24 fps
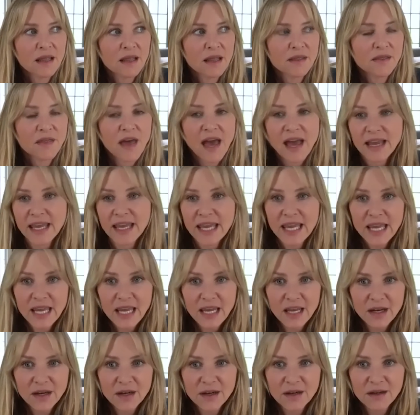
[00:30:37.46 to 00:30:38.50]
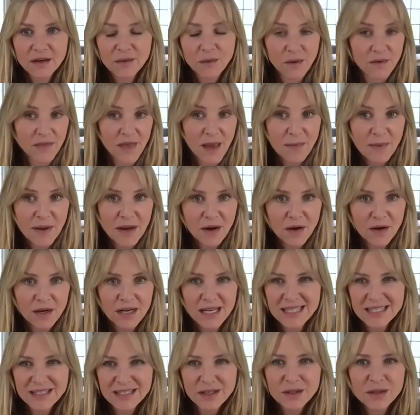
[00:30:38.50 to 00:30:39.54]
that kid or that parent
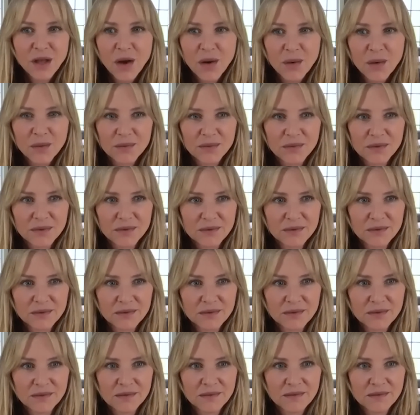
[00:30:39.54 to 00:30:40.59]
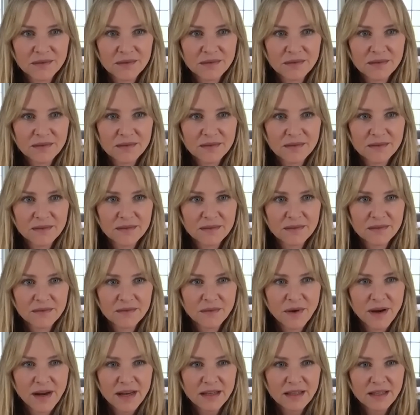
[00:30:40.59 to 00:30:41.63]
isn't alone,
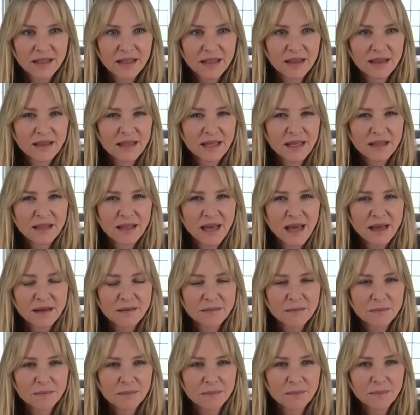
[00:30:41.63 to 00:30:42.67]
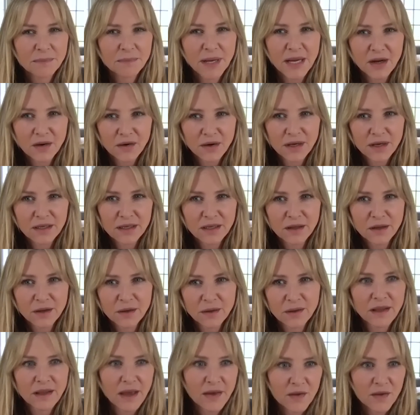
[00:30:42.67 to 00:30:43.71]
right? Like that parent can go
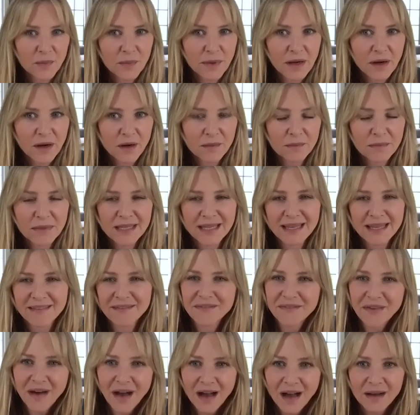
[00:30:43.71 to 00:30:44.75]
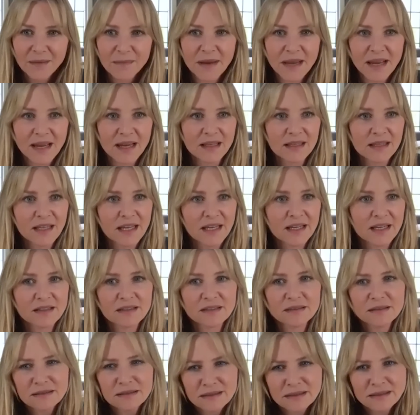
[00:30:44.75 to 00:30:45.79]
to the other parent and be like, fuck, man, like,
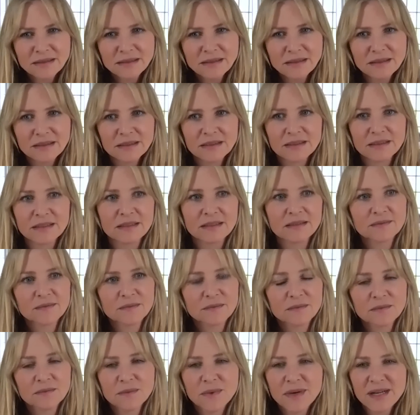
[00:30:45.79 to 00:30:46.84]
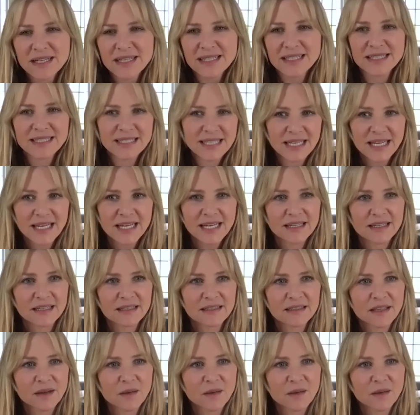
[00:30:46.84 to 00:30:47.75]
oh, what a dick. Like,